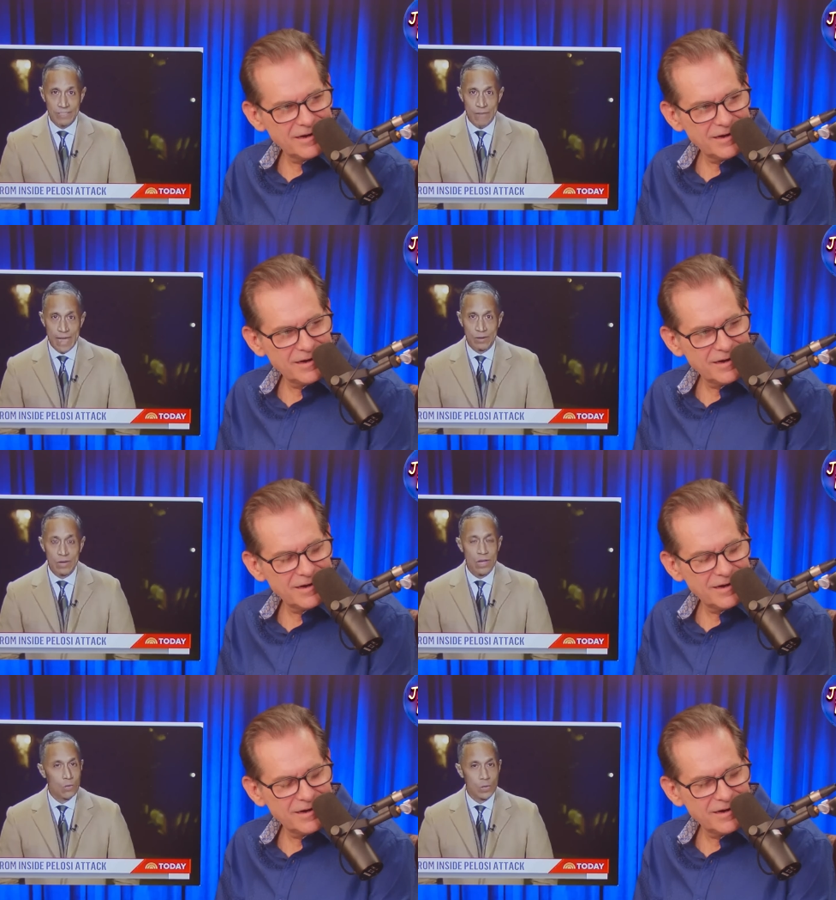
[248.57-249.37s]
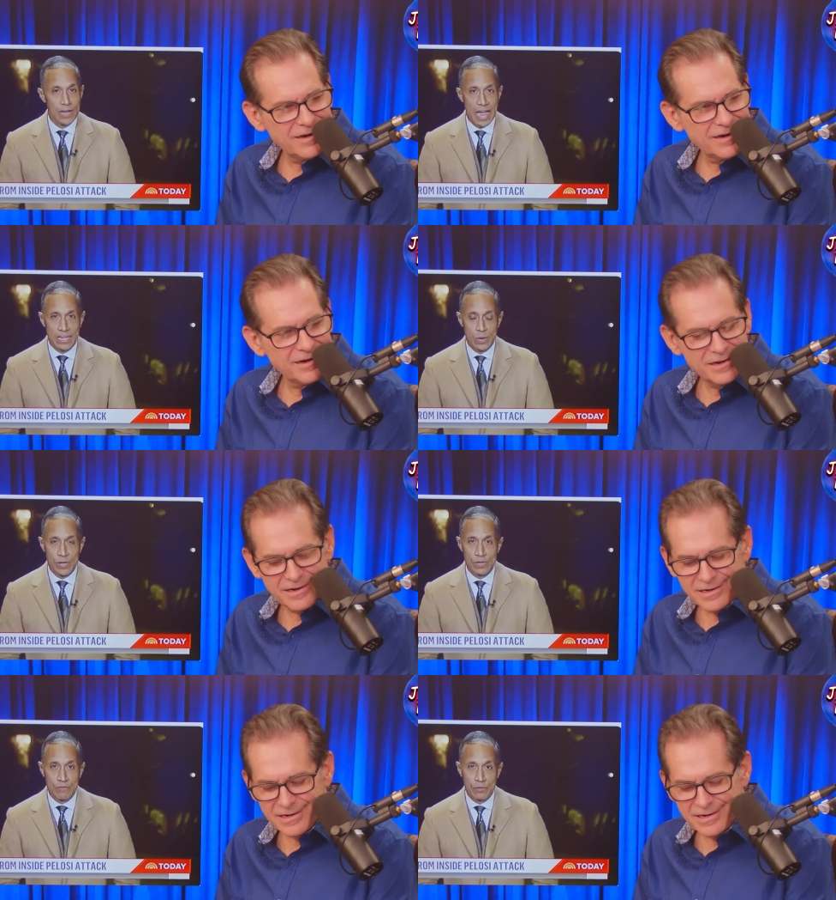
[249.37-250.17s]
Speaker 1: matter would not go
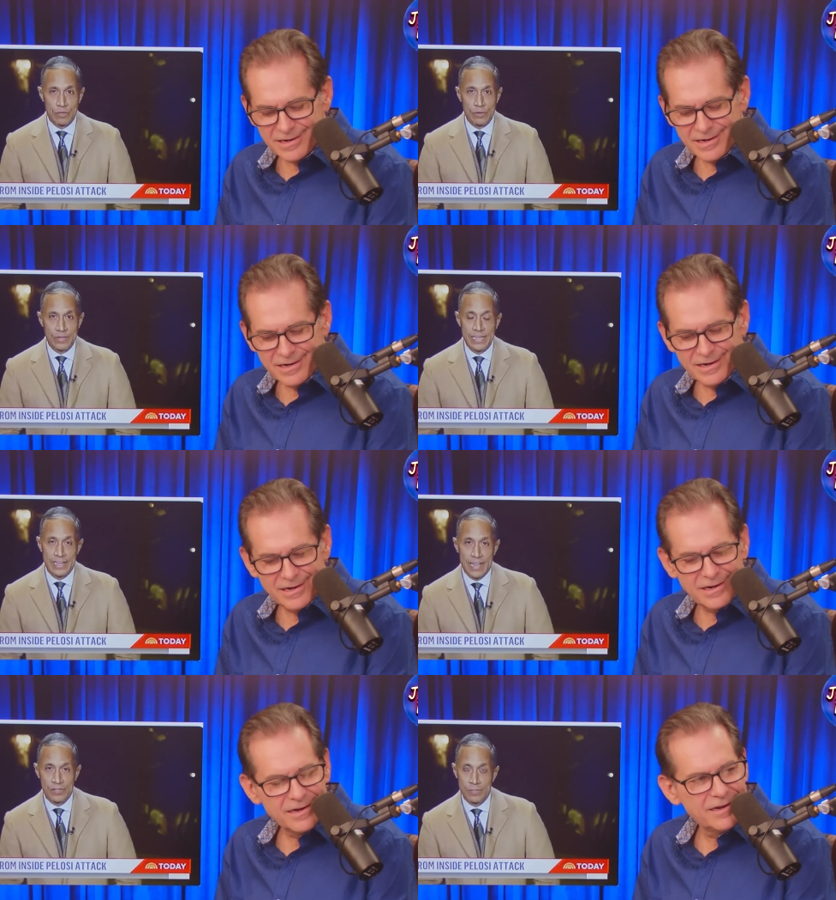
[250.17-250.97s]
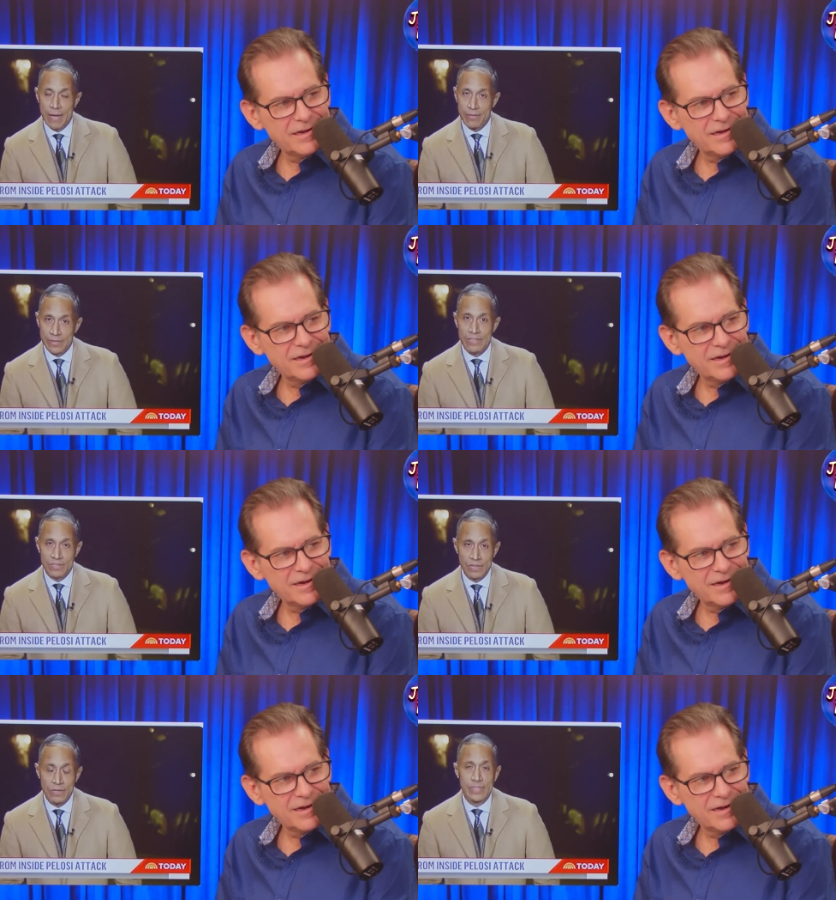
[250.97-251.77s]
into further details about these
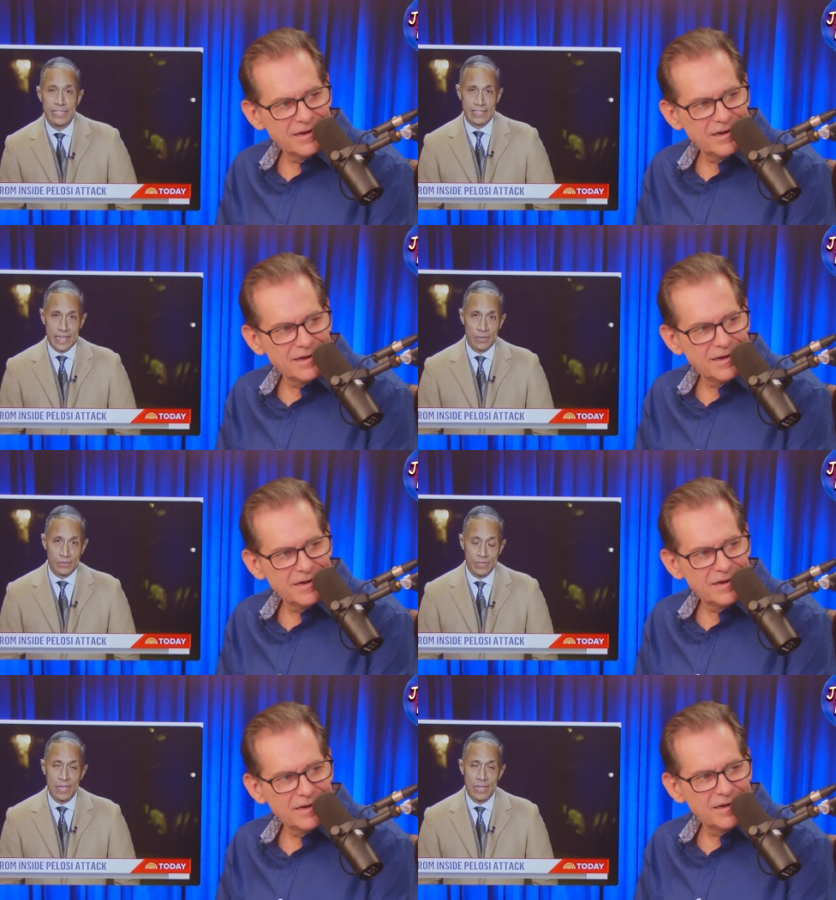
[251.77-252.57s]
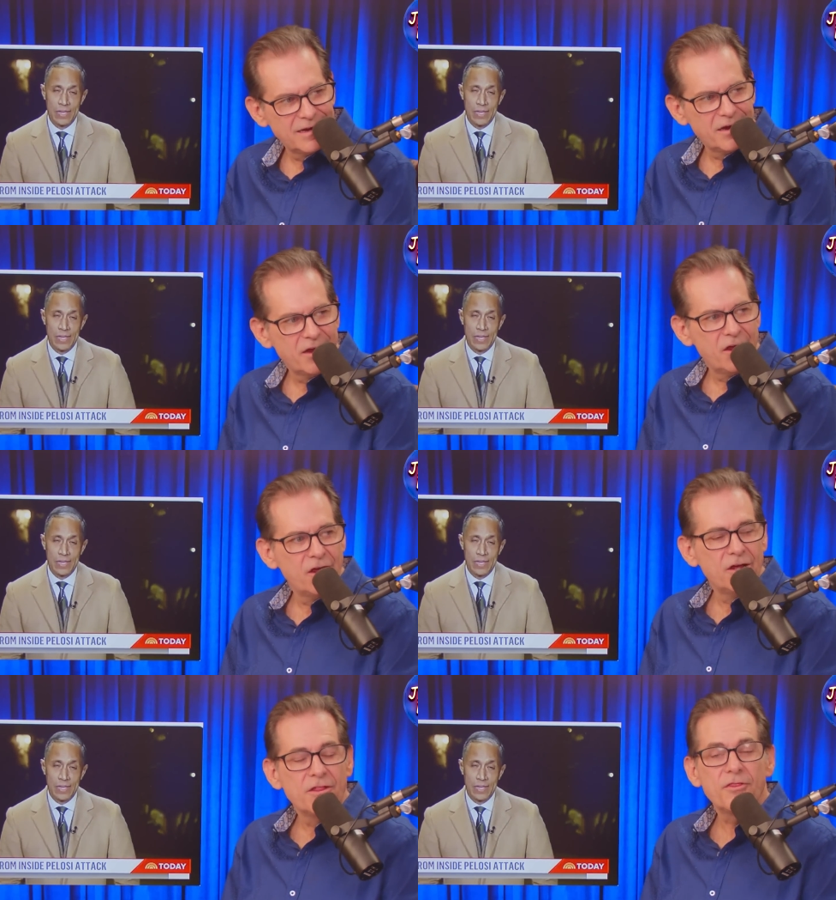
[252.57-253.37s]
new details.
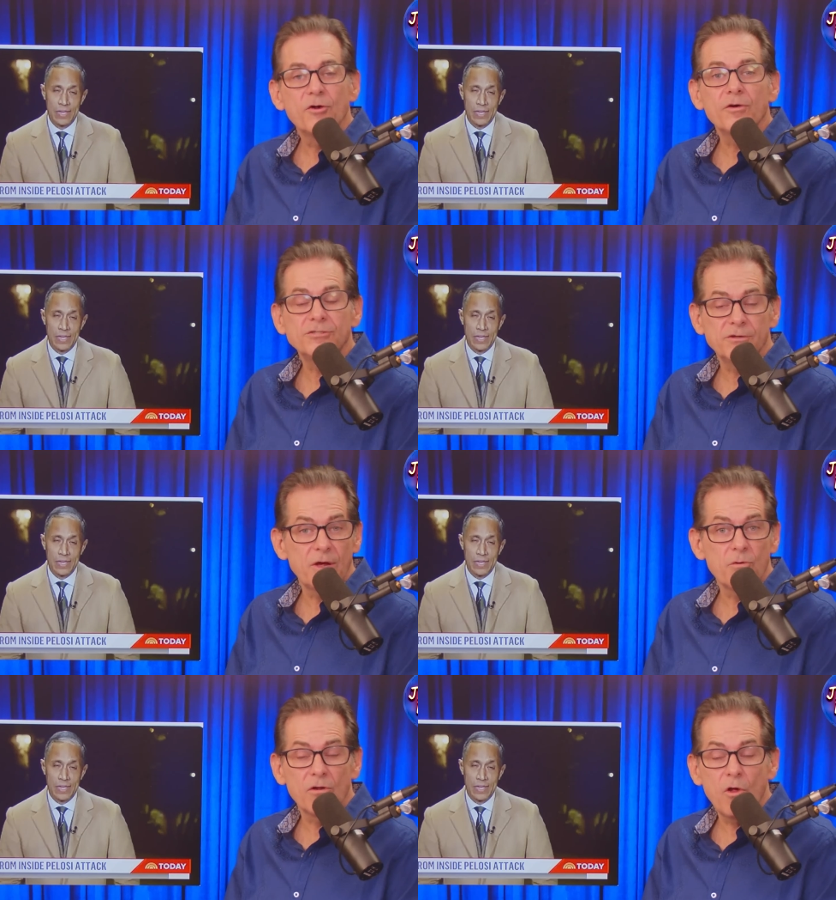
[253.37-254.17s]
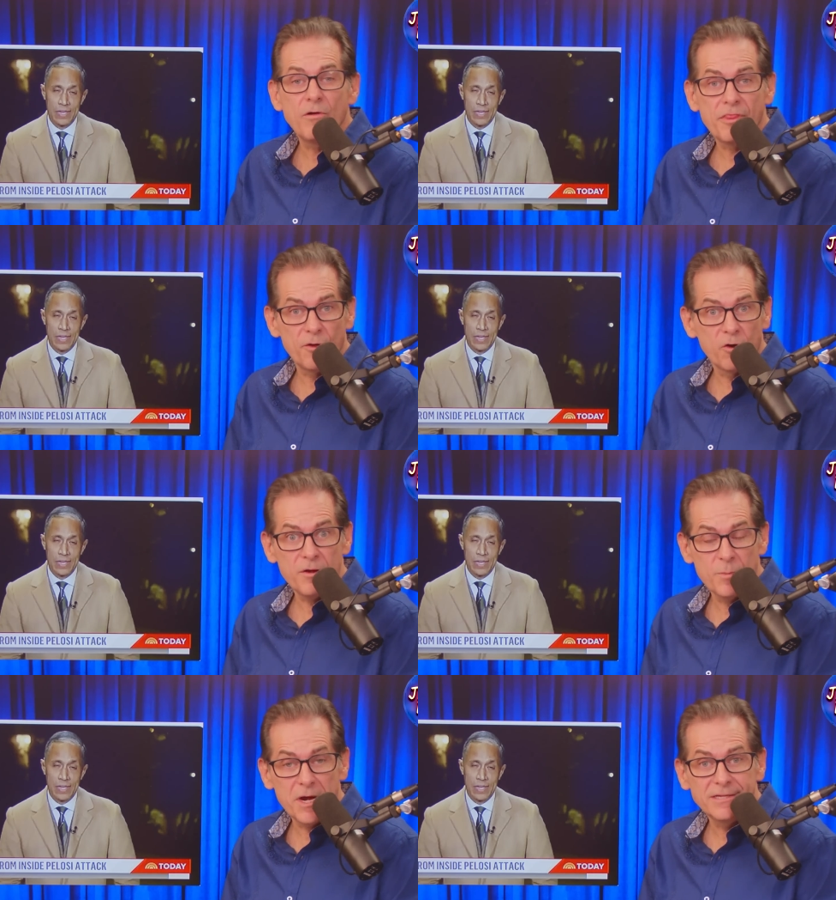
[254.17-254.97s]
Speaker 2: 30, so they were alone 30
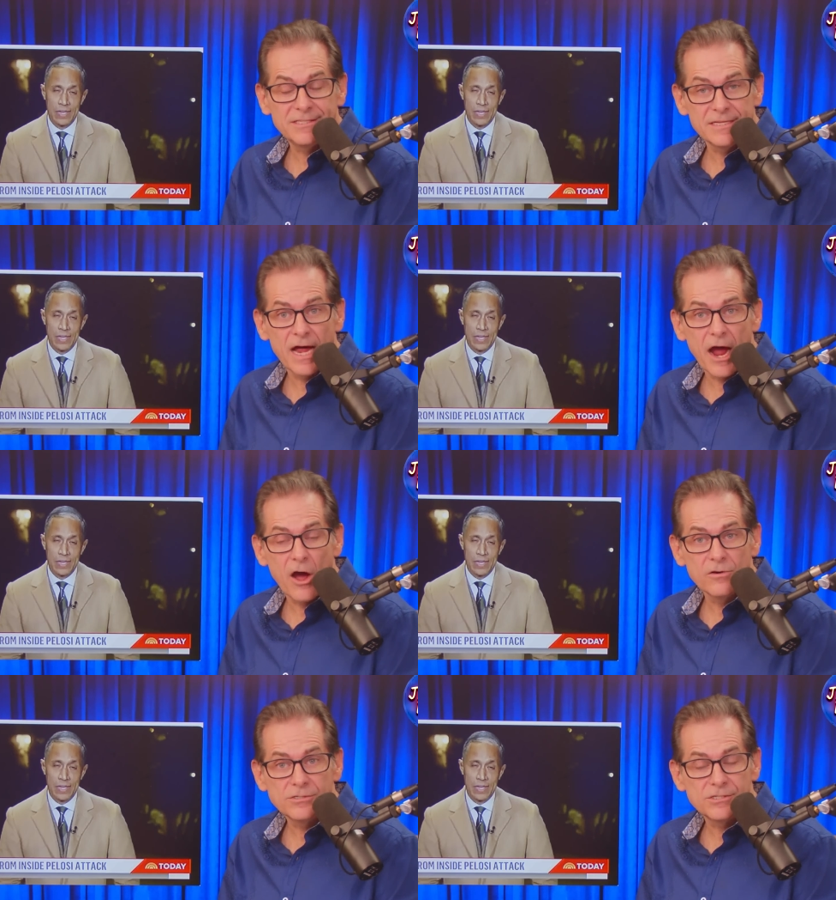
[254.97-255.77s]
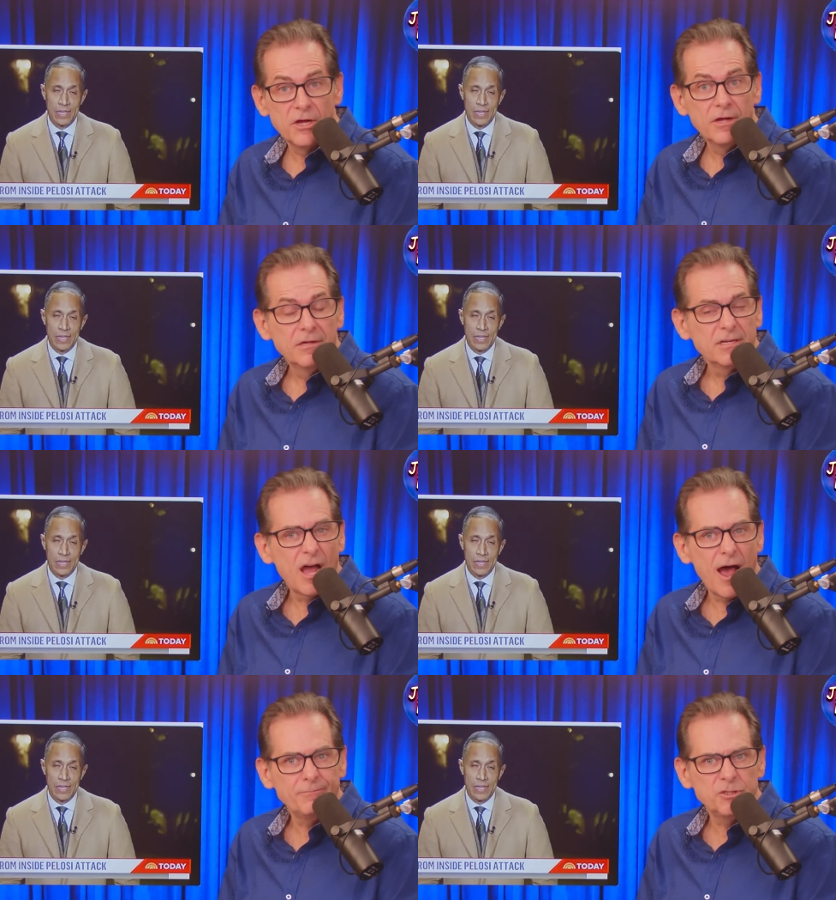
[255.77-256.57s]
minutes in the house.
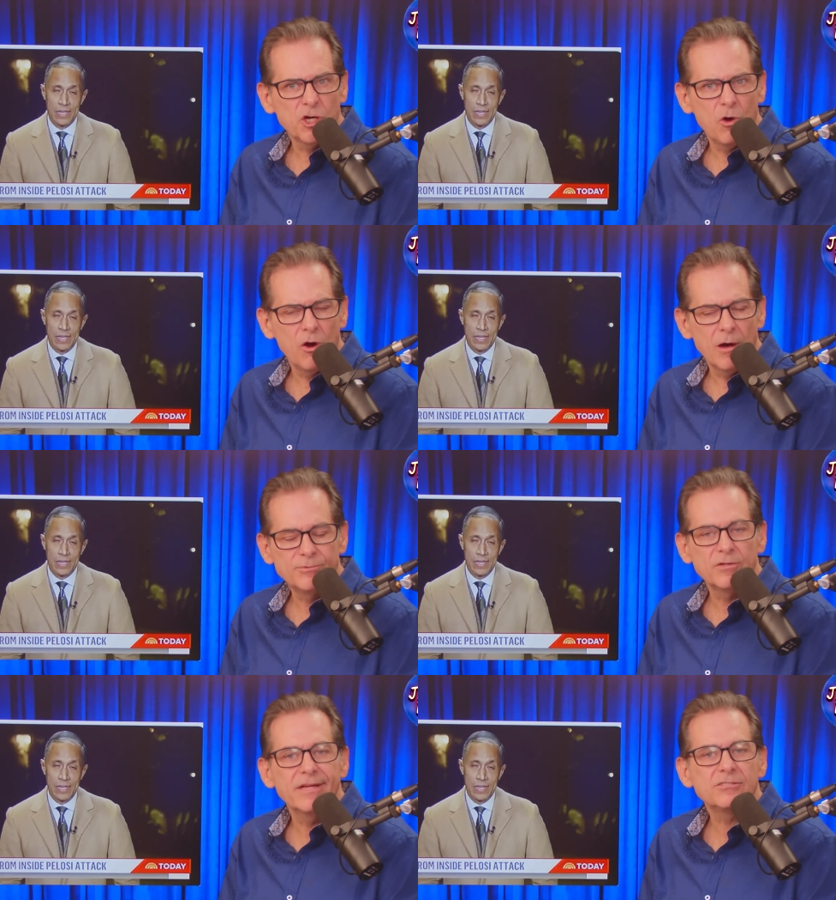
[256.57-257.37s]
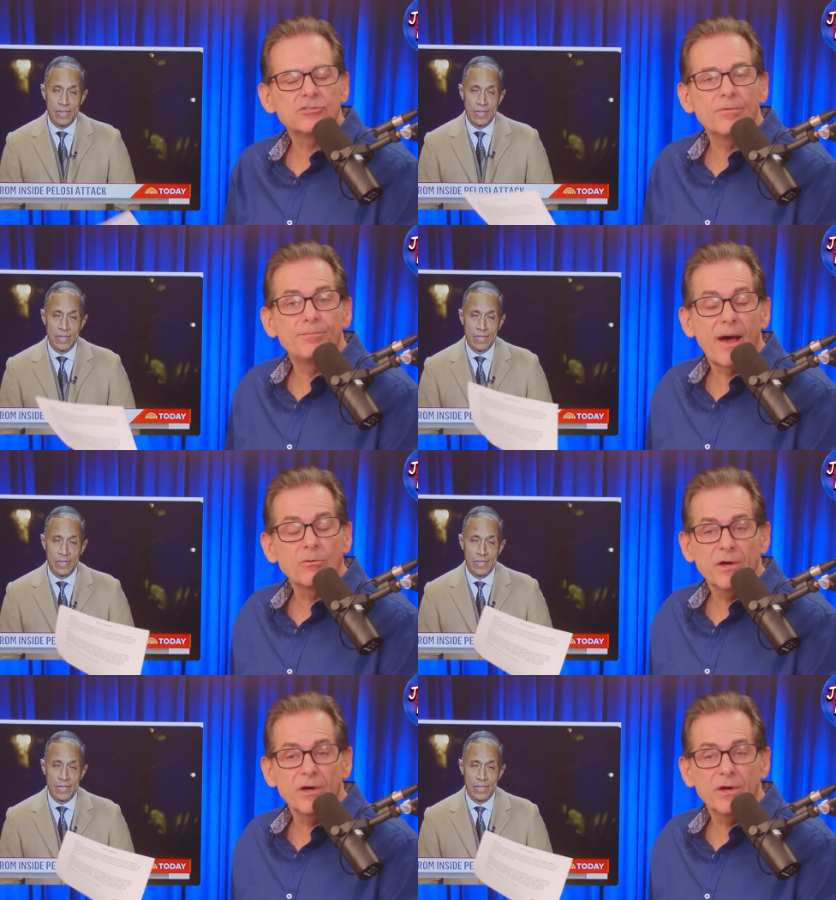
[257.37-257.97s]
Cops show up. So this so by the way,